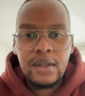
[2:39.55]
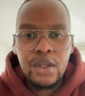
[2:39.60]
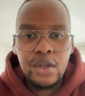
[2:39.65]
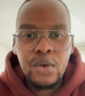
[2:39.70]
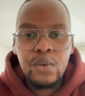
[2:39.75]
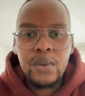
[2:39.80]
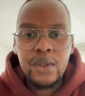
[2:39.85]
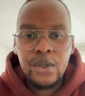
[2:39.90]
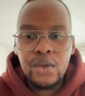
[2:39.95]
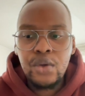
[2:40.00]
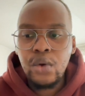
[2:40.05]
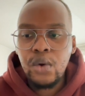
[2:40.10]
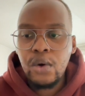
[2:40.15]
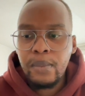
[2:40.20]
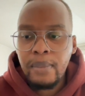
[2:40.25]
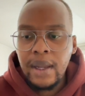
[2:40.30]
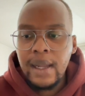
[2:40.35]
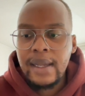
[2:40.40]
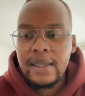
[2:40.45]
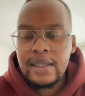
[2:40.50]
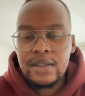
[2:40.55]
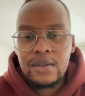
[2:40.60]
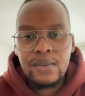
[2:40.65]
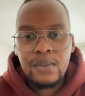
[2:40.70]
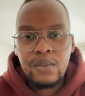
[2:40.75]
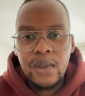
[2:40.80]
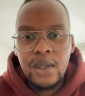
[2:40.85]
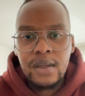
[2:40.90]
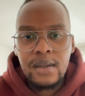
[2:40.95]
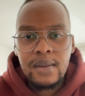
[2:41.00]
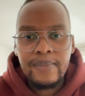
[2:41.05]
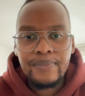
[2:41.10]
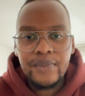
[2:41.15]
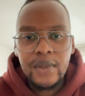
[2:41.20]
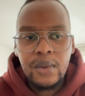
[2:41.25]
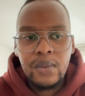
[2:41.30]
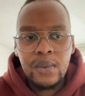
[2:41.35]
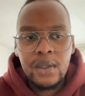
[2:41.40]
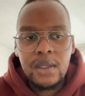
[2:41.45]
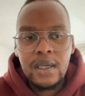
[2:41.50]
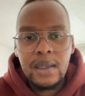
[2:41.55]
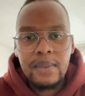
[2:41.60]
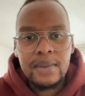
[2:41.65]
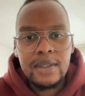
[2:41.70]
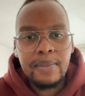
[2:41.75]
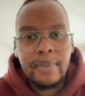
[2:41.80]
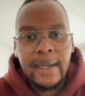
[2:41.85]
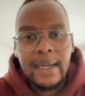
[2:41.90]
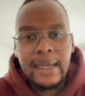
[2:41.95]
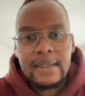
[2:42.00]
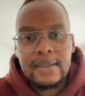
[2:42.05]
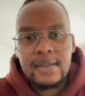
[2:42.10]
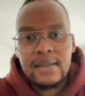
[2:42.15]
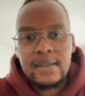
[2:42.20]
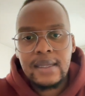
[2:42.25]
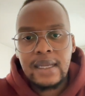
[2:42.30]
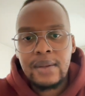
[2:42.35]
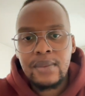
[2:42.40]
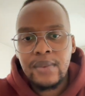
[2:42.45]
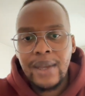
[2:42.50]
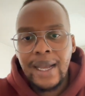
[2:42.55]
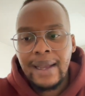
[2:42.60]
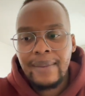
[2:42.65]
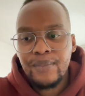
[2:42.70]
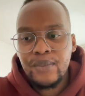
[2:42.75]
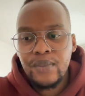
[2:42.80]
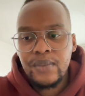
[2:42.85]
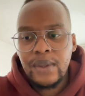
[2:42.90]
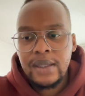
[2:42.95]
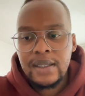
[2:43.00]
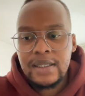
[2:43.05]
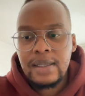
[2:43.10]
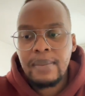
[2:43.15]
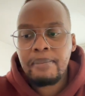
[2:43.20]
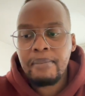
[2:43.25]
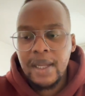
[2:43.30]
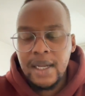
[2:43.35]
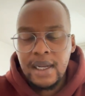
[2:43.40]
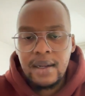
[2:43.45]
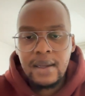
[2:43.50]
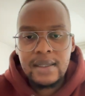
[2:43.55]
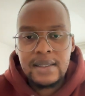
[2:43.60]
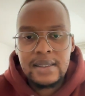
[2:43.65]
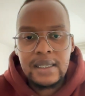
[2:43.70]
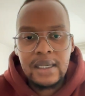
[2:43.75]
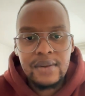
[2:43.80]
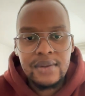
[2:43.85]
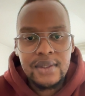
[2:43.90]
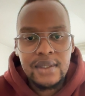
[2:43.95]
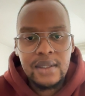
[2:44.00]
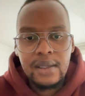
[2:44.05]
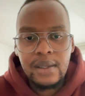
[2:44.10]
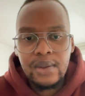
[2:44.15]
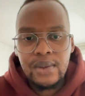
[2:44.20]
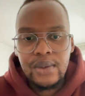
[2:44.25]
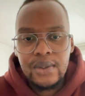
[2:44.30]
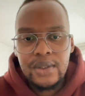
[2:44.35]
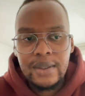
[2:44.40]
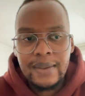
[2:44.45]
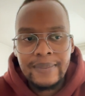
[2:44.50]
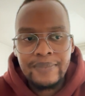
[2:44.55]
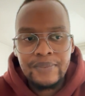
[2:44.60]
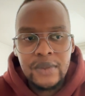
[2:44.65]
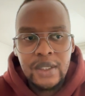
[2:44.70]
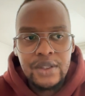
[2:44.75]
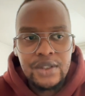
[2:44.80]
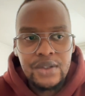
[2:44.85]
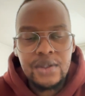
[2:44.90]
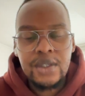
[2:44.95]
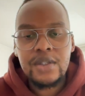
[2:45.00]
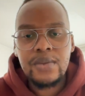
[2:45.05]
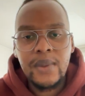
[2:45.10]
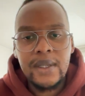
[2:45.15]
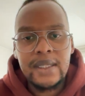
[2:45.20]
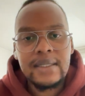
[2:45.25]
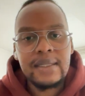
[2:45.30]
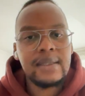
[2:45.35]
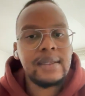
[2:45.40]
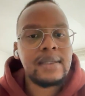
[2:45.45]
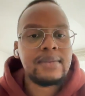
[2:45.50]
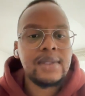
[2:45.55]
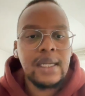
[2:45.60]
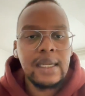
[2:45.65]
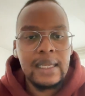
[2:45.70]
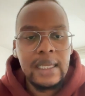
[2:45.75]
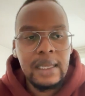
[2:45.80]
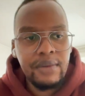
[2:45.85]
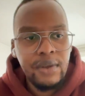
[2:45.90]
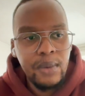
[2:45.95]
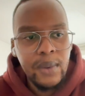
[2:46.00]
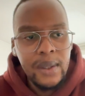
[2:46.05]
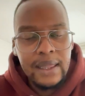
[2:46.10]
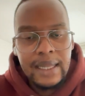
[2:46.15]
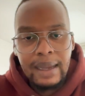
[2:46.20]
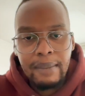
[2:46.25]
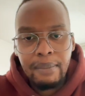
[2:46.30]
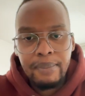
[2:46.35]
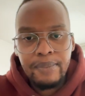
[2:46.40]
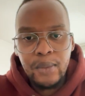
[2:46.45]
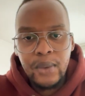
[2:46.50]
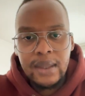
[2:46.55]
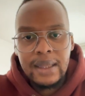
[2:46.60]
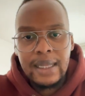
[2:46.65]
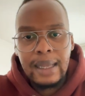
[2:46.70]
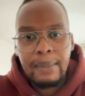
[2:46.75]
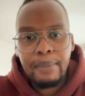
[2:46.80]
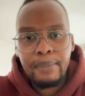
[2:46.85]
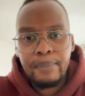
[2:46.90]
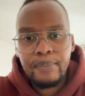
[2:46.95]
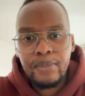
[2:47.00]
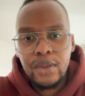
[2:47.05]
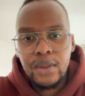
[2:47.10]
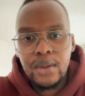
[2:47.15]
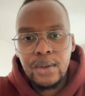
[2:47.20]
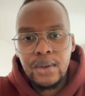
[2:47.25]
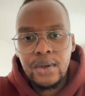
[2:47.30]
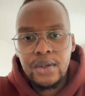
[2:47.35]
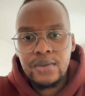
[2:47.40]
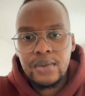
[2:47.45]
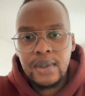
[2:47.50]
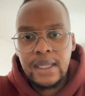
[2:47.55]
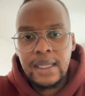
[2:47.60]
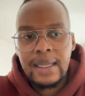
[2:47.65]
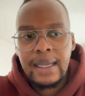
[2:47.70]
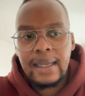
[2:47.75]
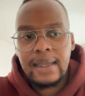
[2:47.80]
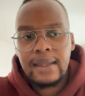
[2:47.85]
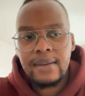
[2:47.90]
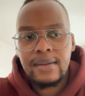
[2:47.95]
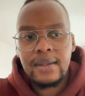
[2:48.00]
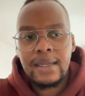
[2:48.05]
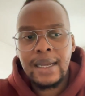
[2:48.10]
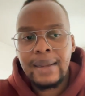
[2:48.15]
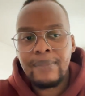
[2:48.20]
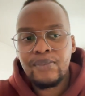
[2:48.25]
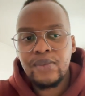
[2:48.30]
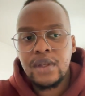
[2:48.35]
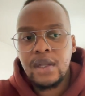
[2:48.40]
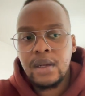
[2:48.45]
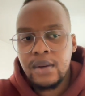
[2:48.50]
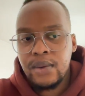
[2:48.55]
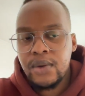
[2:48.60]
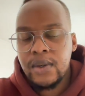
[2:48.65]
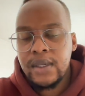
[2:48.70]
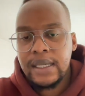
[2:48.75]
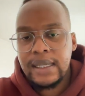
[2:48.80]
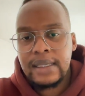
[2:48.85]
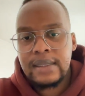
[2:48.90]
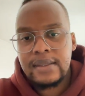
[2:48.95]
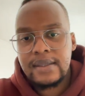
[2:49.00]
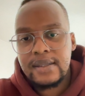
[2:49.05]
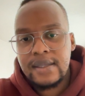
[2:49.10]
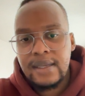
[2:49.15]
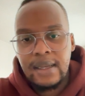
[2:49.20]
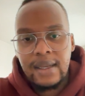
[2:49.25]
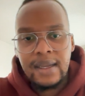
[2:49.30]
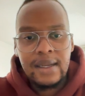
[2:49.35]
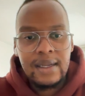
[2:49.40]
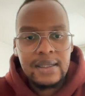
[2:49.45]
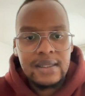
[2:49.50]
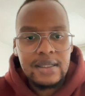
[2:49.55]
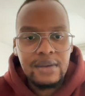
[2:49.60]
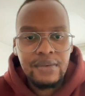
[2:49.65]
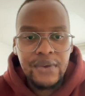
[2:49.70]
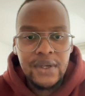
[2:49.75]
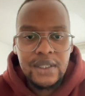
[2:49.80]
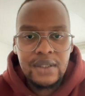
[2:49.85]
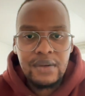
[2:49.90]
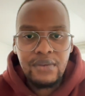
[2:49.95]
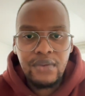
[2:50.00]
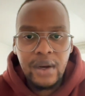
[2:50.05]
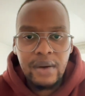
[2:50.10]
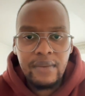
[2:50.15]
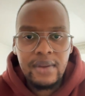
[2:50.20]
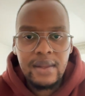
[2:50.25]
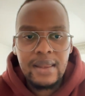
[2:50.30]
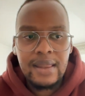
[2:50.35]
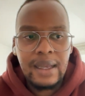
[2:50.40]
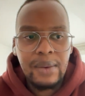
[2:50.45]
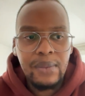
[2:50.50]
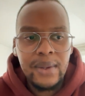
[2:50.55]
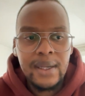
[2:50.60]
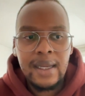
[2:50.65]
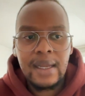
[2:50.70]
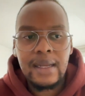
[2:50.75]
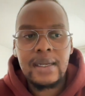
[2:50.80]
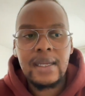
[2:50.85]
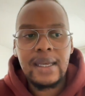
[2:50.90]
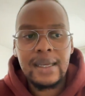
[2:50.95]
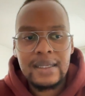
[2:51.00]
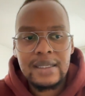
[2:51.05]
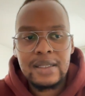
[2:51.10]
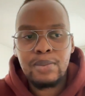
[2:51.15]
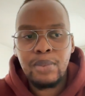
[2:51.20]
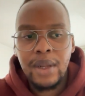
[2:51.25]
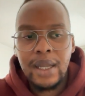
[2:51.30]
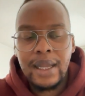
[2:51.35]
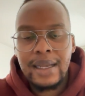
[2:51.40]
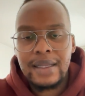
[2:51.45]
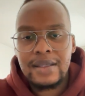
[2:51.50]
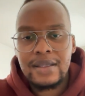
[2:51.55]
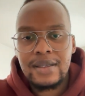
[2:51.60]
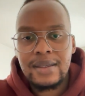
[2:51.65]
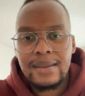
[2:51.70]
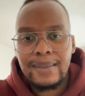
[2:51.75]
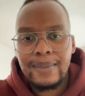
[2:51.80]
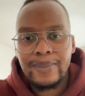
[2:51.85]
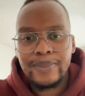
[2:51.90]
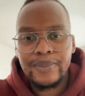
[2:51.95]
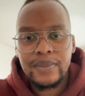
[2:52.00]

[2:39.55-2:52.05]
your plans will come to pass," and submitting ourselves to the Lord. So just wanted to leave you with that thought, really, that the Lord is sufficient for everything that we need. His plans